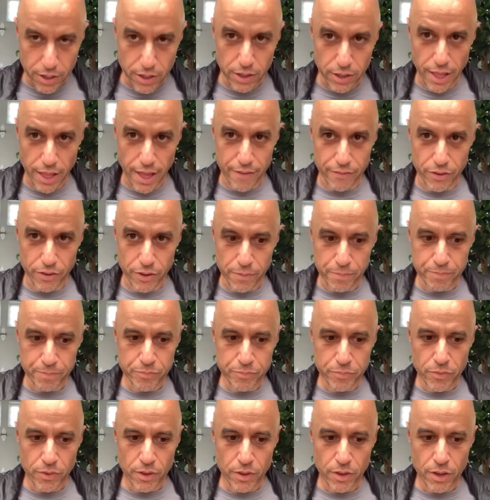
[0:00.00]
level,
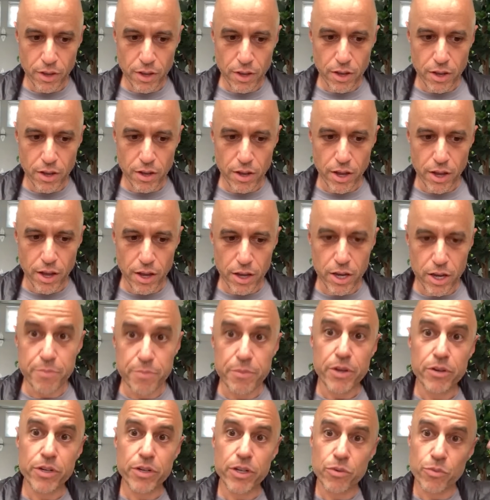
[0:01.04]

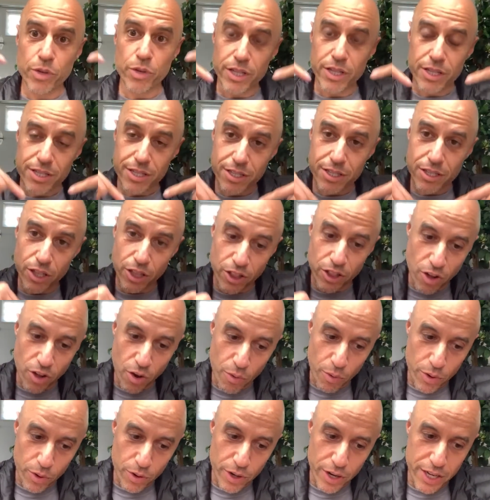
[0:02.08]
communion with its
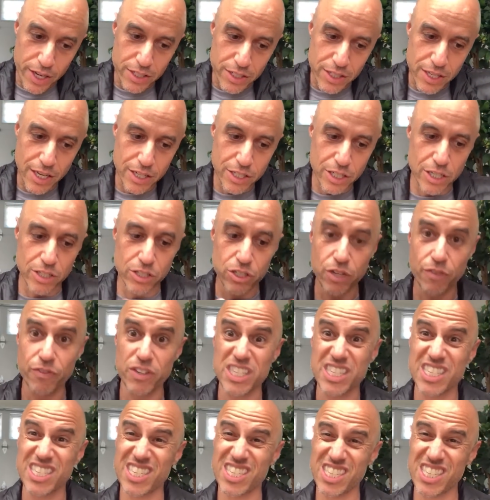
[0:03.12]
lower instantiations of
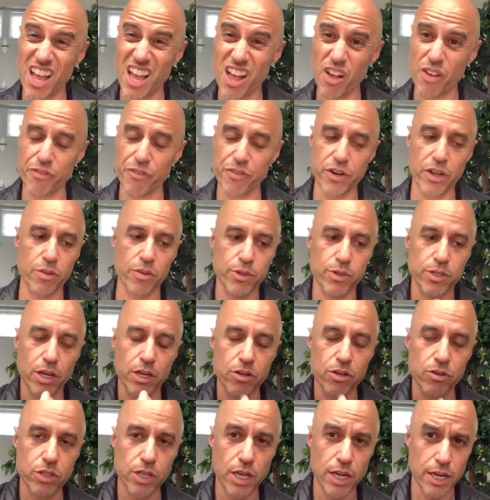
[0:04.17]
itself, in other words,
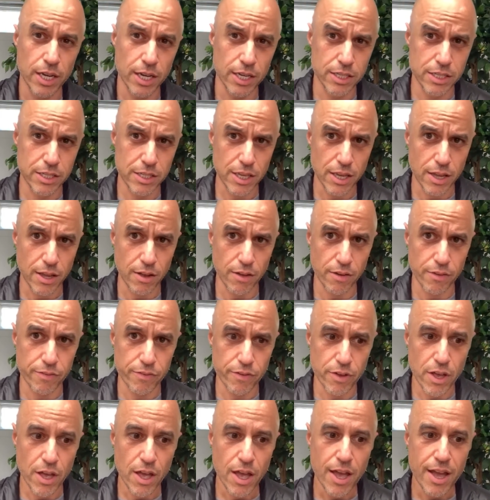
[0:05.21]
understanding itself,
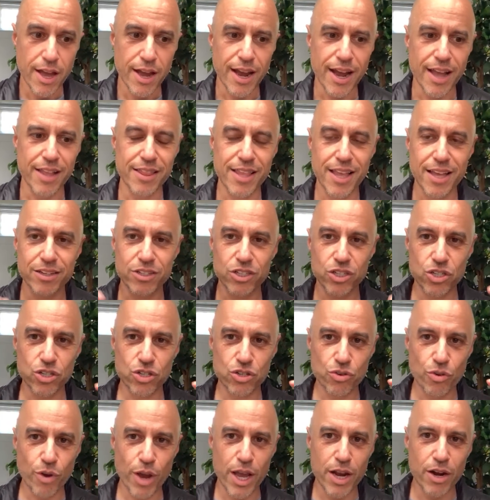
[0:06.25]
and then
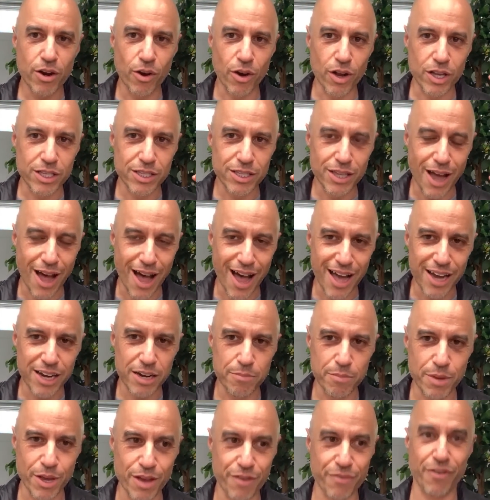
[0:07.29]
straight
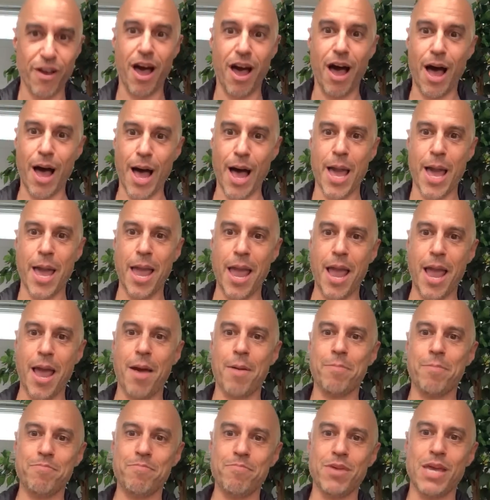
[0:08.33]
autonomy of I
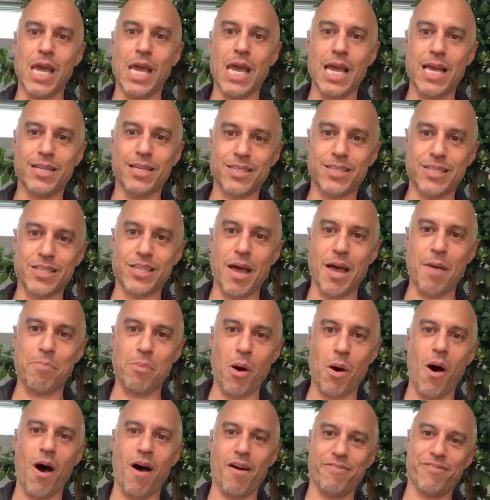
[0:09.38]
am me, step
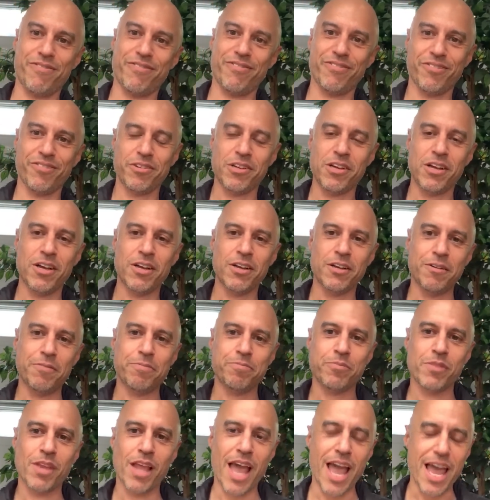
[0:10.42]
off.
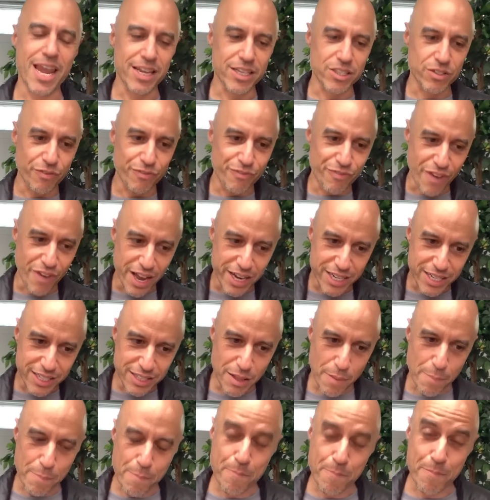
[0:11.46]
And it's finding
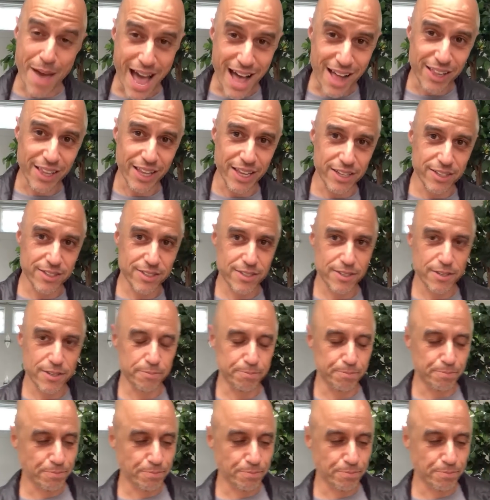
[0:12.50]
the balance